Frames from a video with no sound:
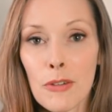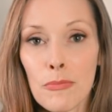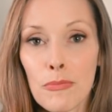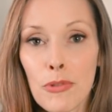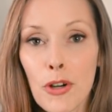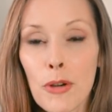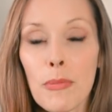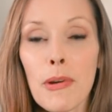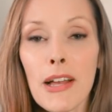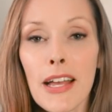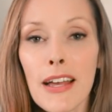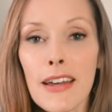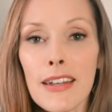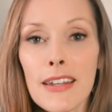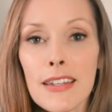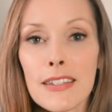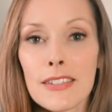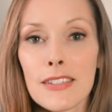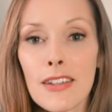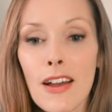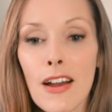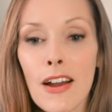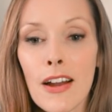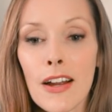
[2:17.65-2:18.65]

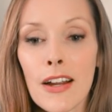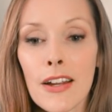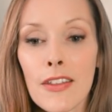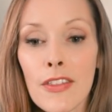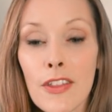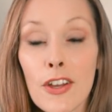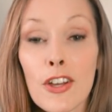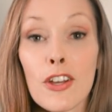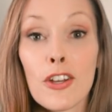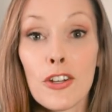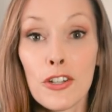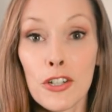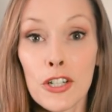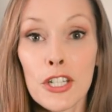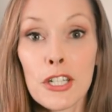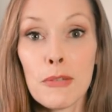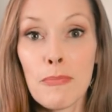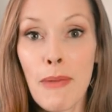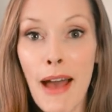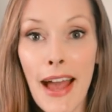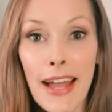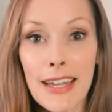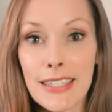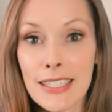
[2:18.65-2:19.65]
Probiotics are the good
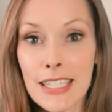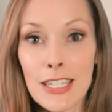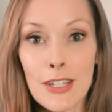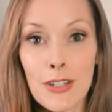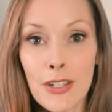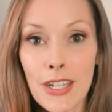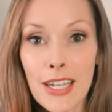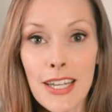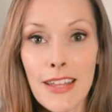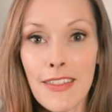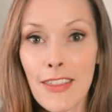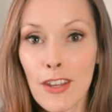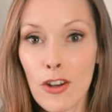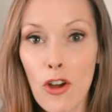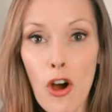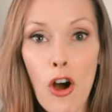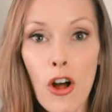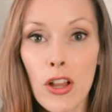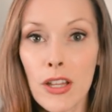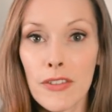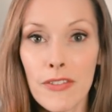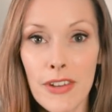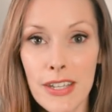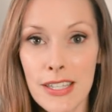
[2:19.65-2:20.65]
bacteria that
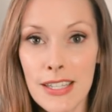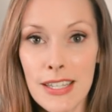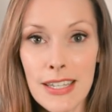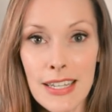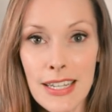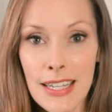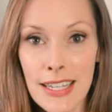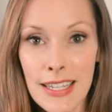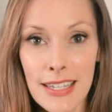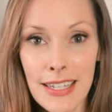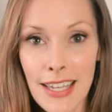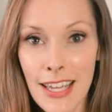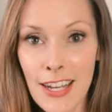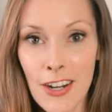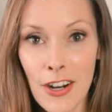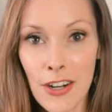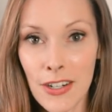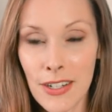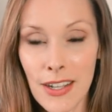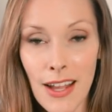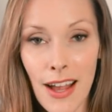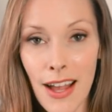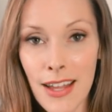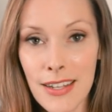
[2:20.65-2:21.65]
all of us need in our
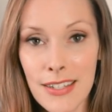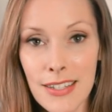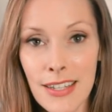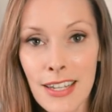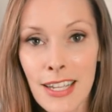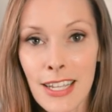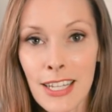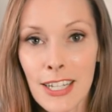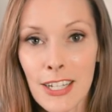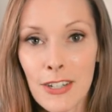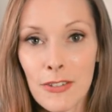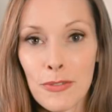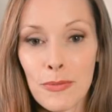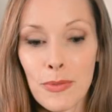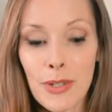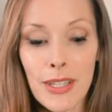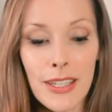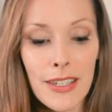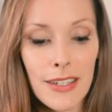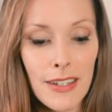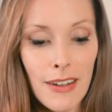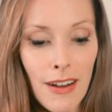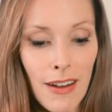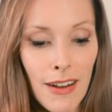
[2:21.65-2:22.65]
gut.
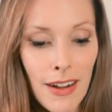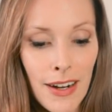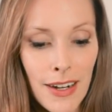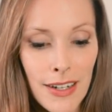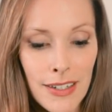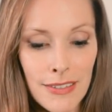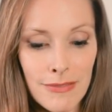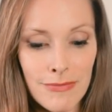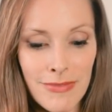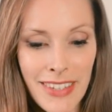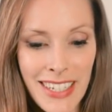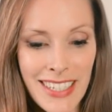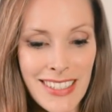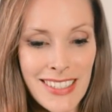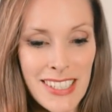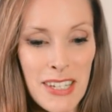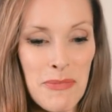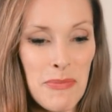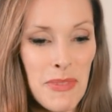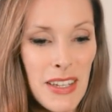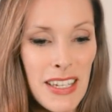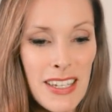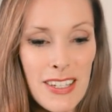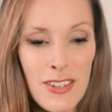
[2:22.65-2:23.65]
We are like
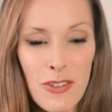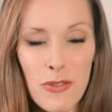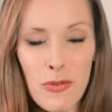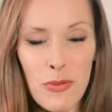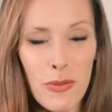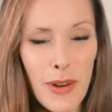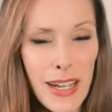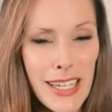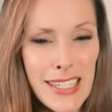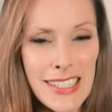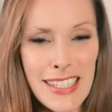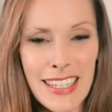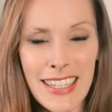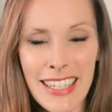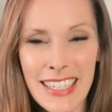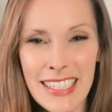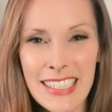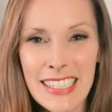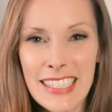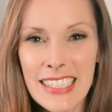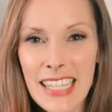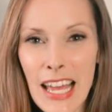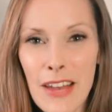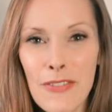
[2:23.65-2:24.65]
something crazy, like
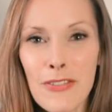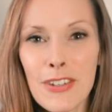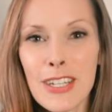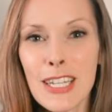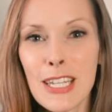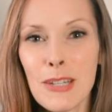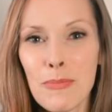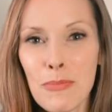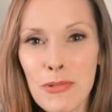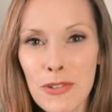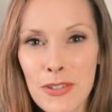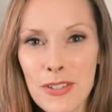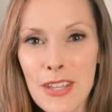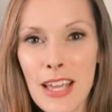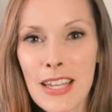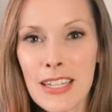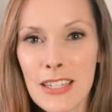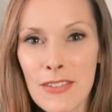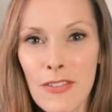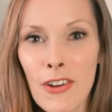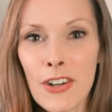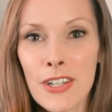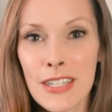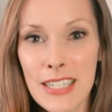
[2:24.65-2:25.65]

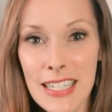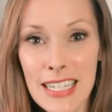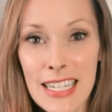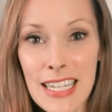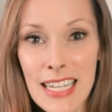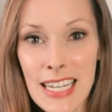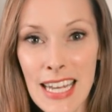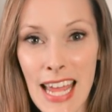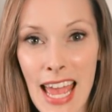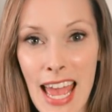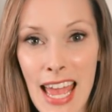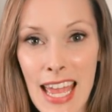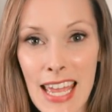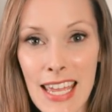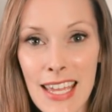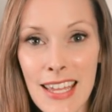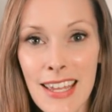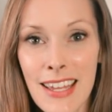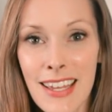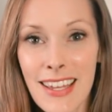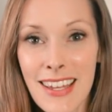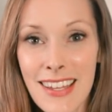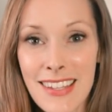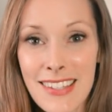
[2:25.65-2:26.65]
70% of our DNA
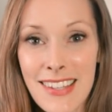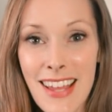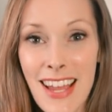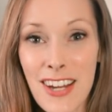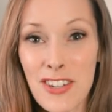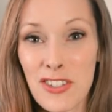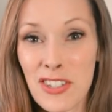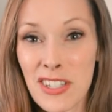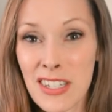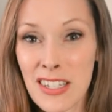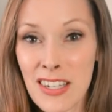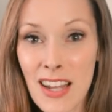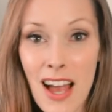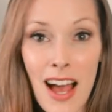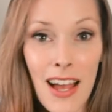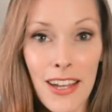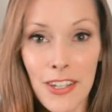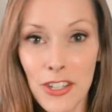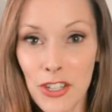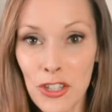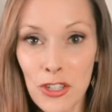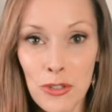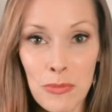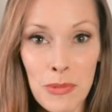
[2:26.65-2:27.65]
is actually not
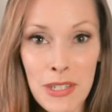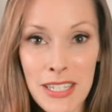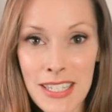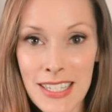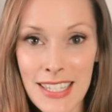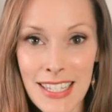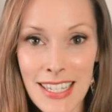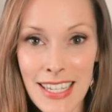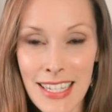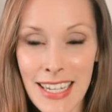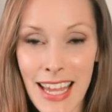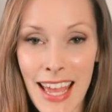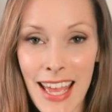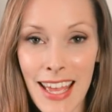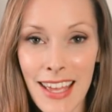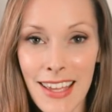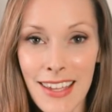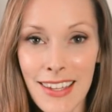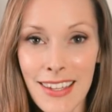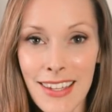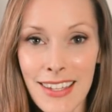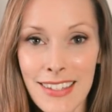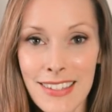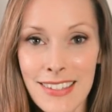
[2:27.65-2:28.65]
human
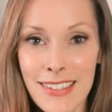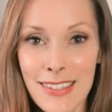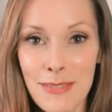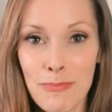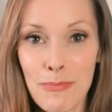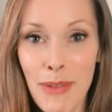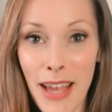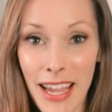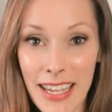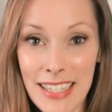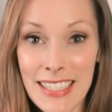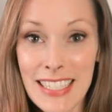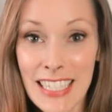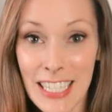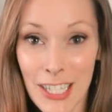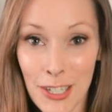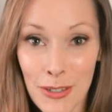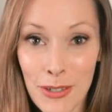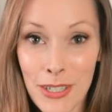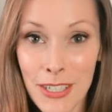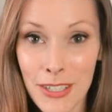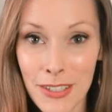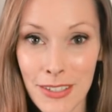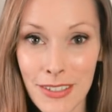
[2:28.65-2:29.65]
DNA, it's
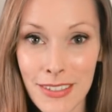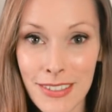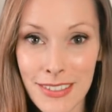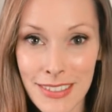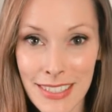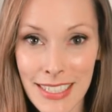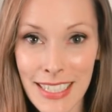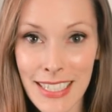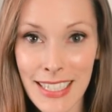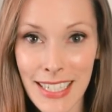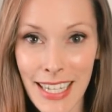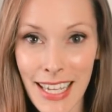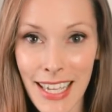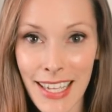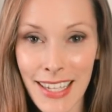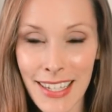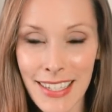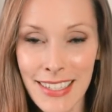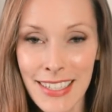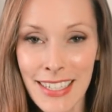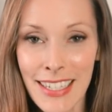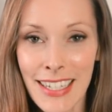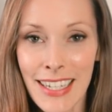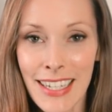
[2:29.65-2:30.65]
bacterial DNA.